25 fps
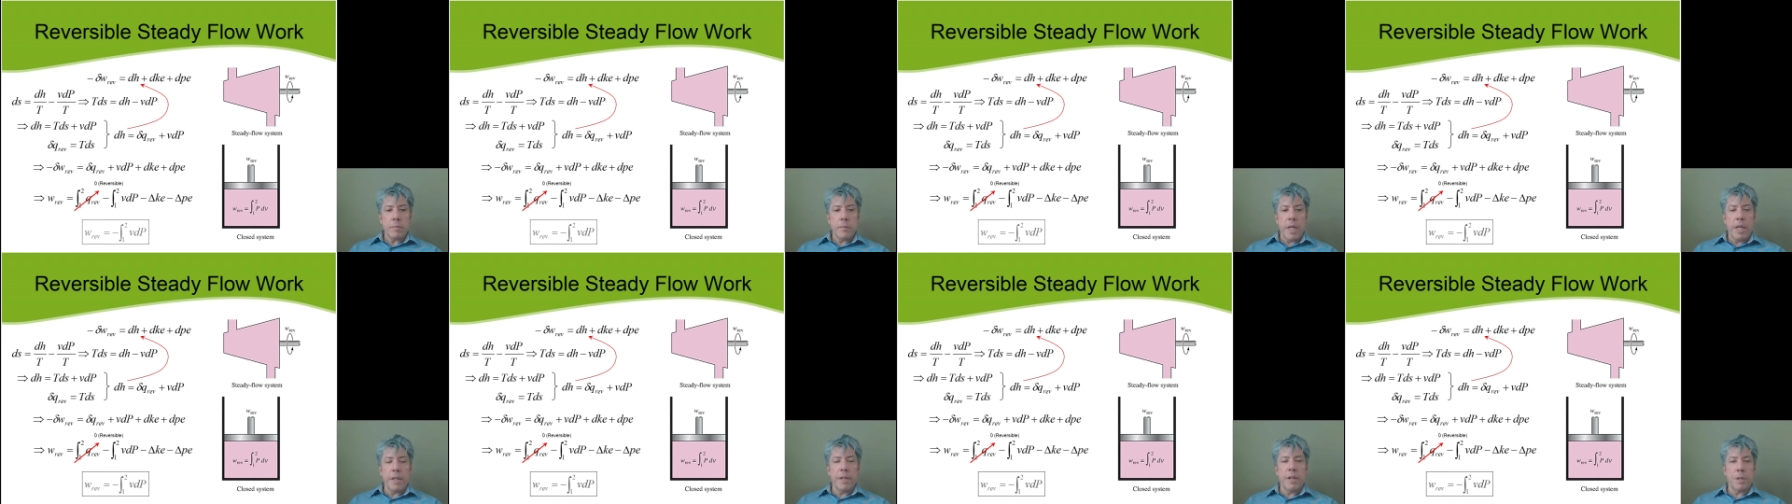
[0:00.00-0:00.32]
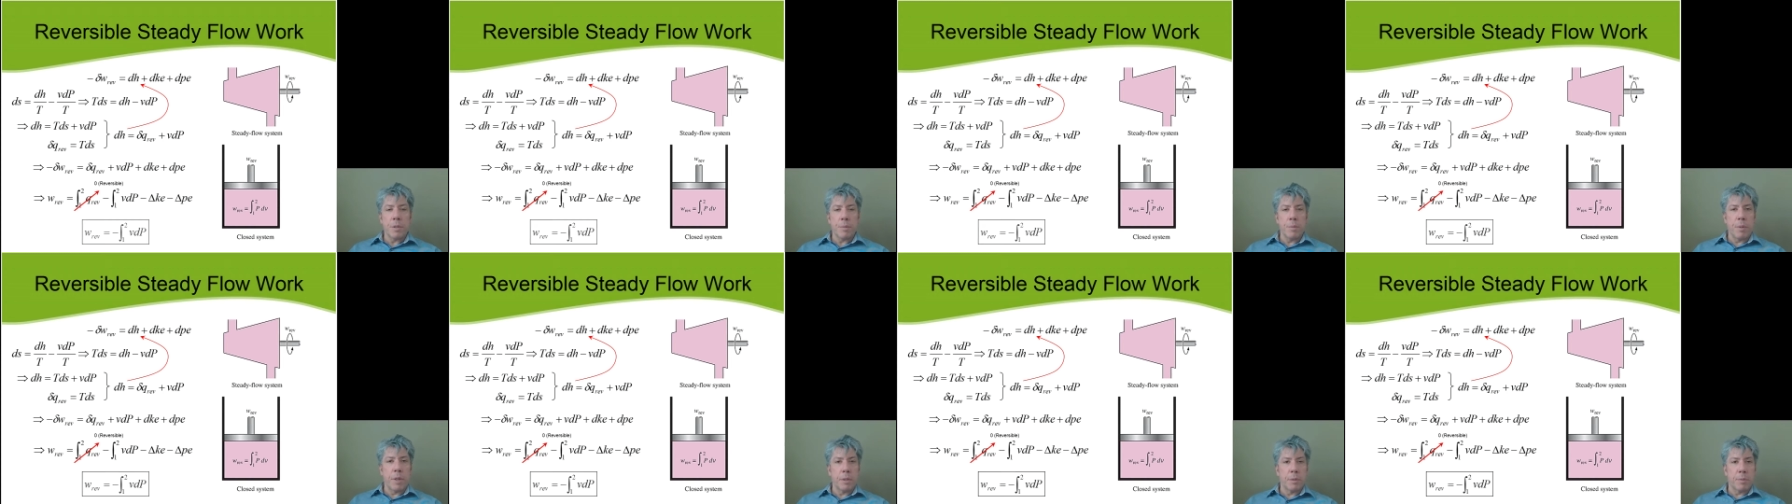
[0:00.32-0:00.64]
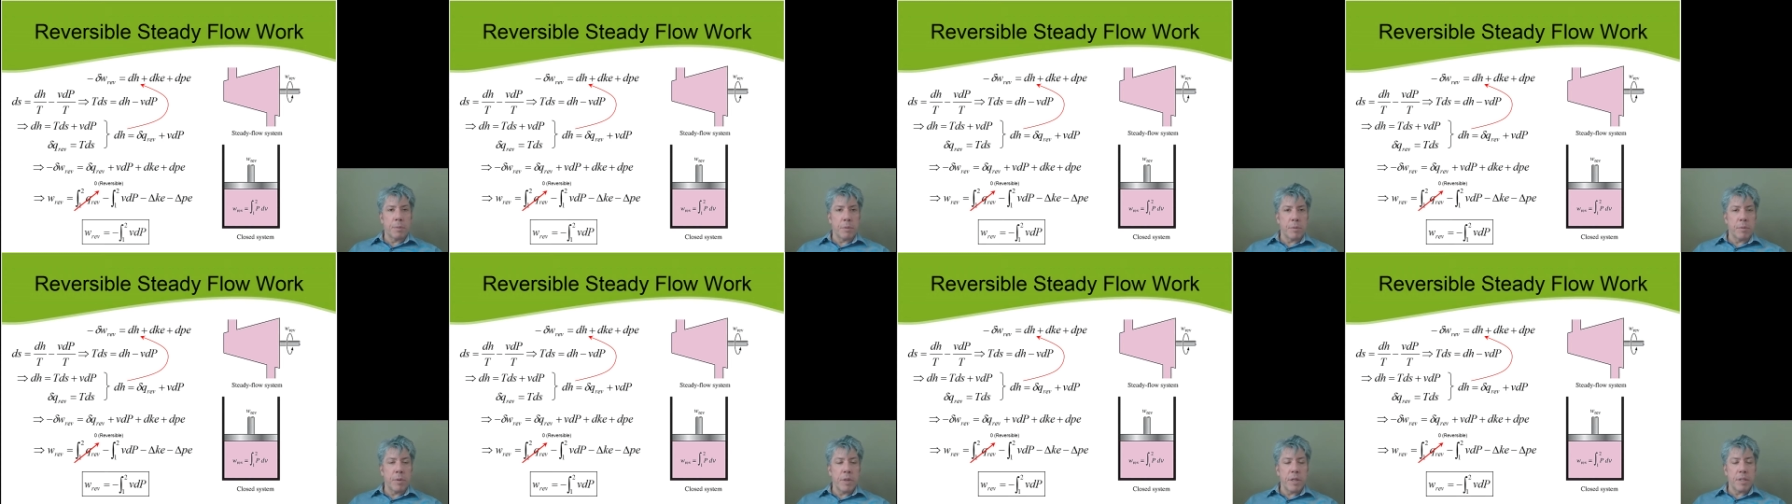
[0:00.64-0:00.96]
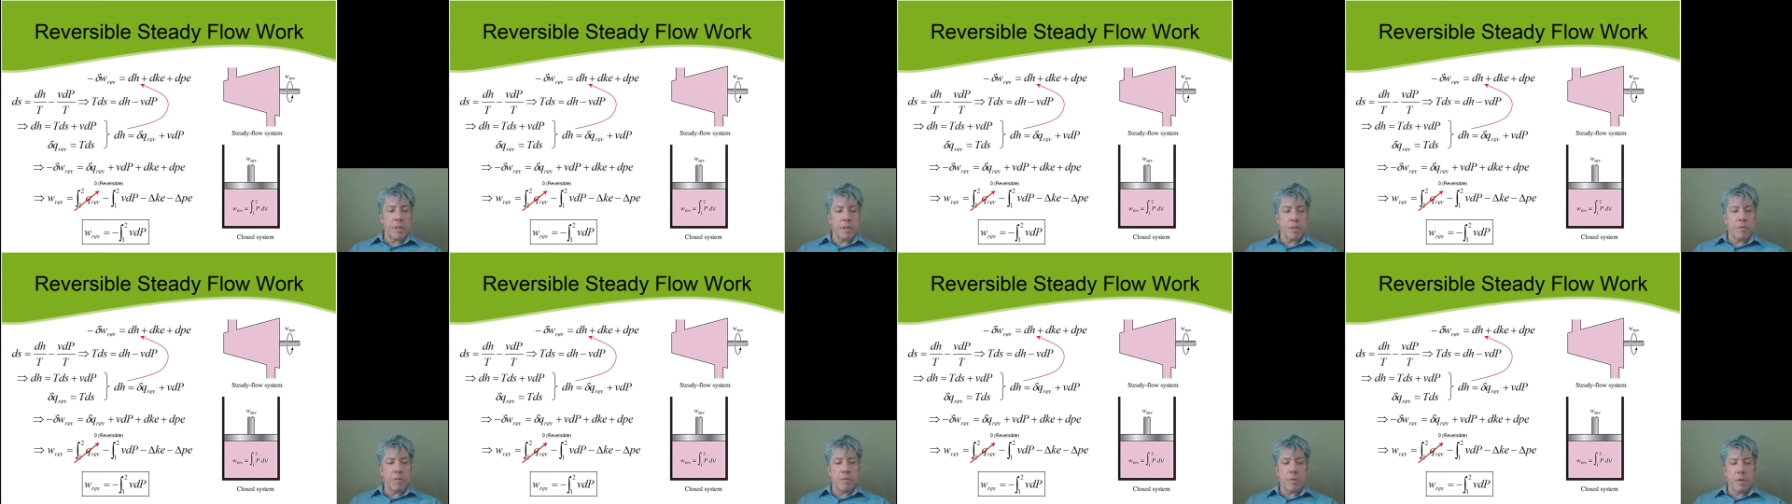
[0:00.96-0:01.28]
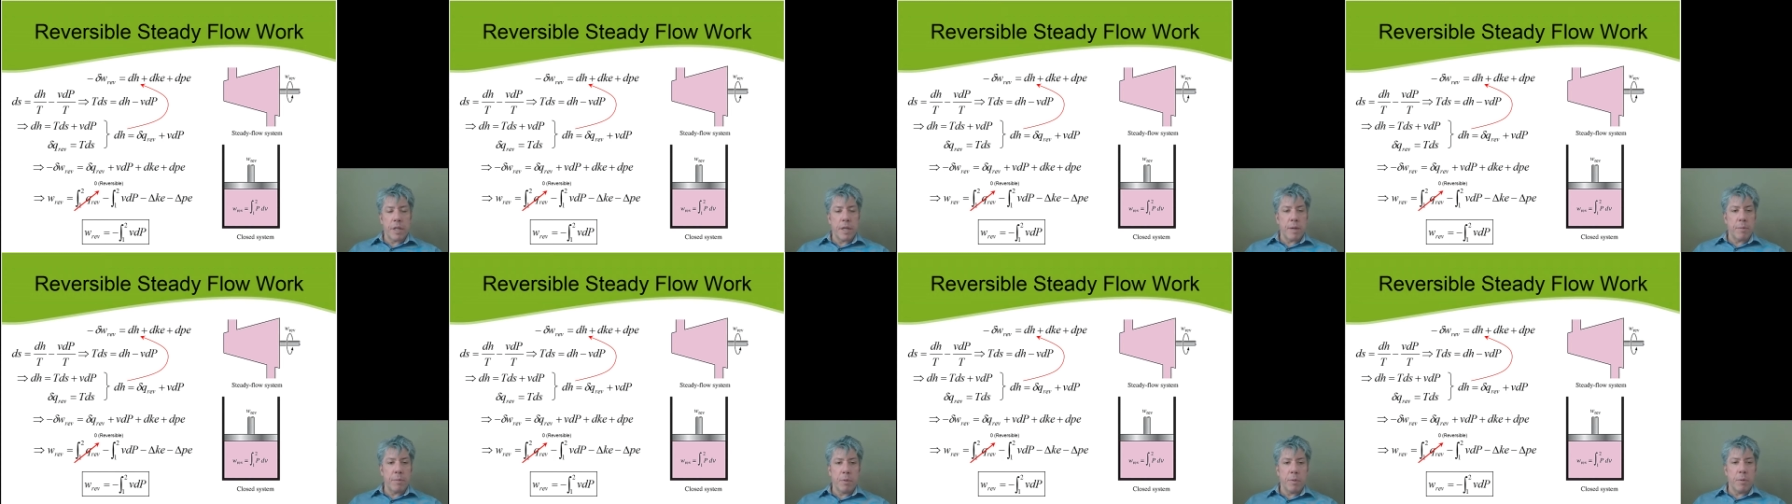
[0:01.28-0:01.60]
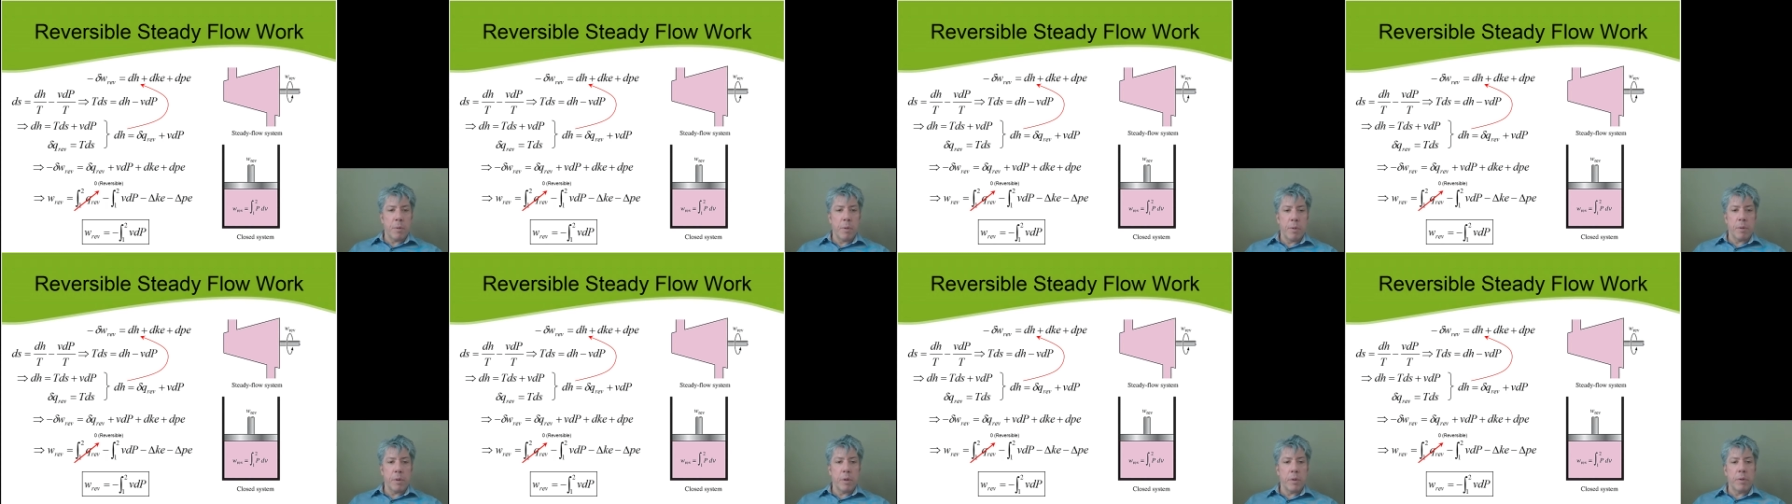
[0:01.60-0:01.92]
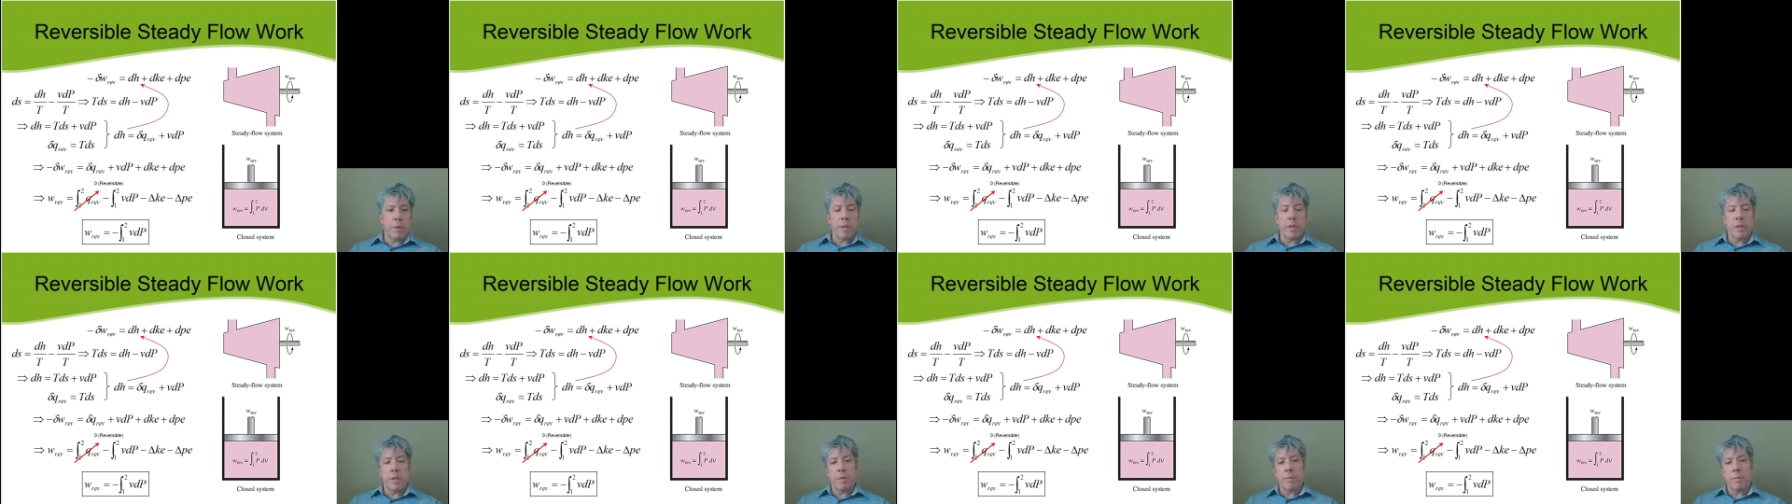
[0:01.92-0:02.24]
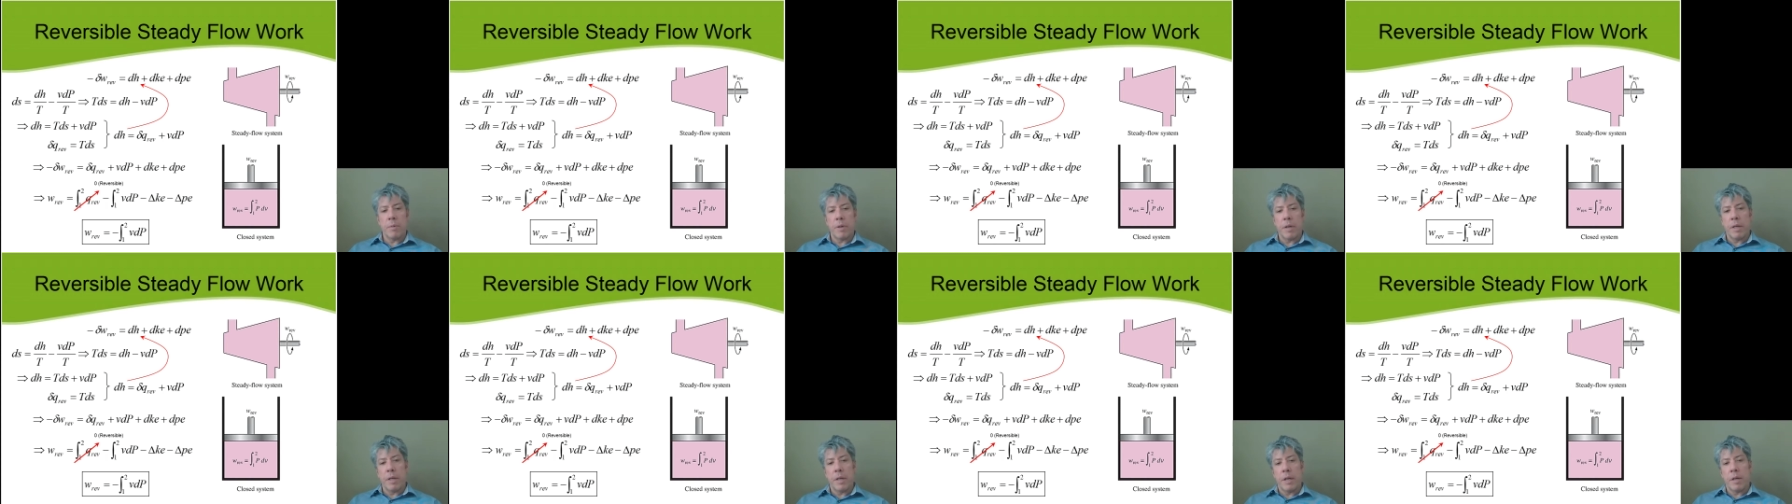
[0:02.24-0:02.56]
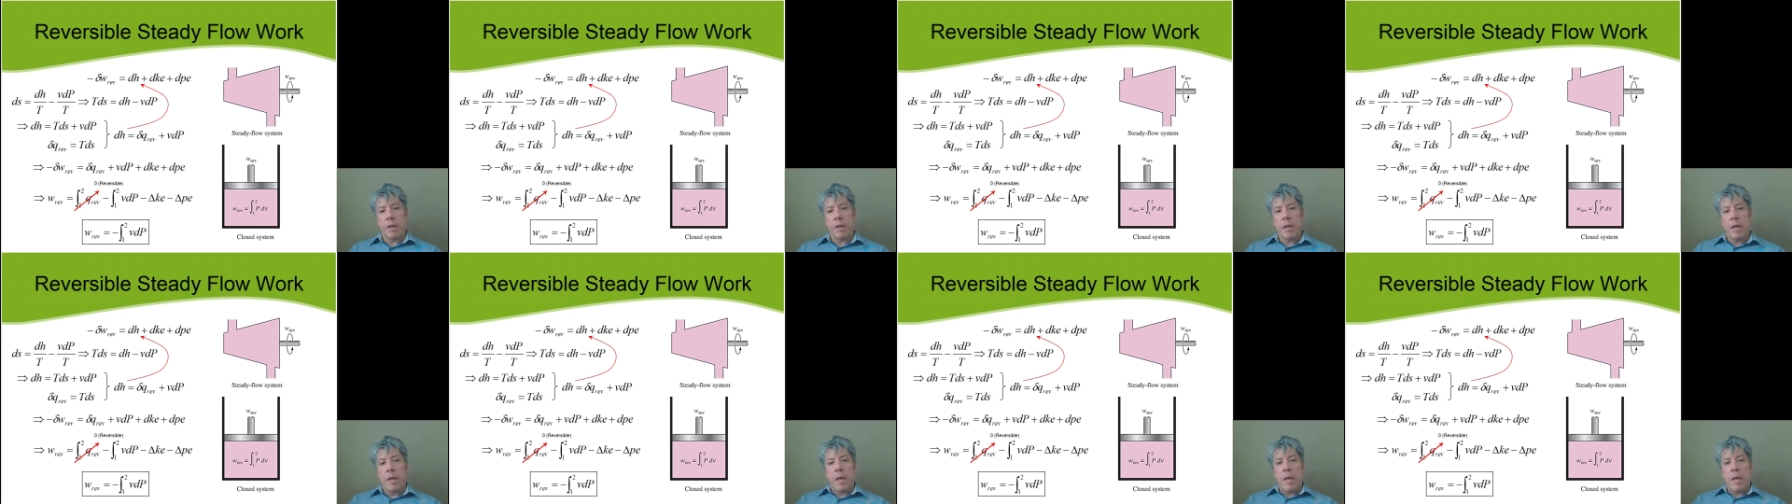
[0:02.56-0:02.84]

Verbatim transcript: And there's multiple reasons for that, but we won't go into them right now.